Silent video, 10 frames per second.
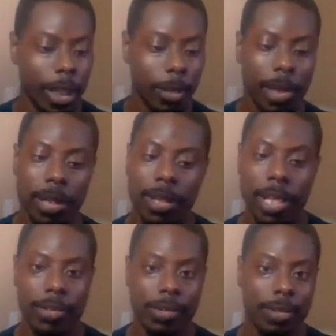Yeah, man.
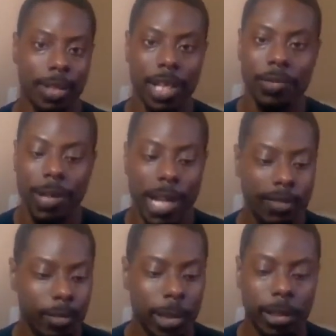Thanks for
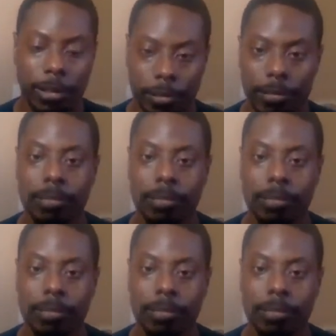having me.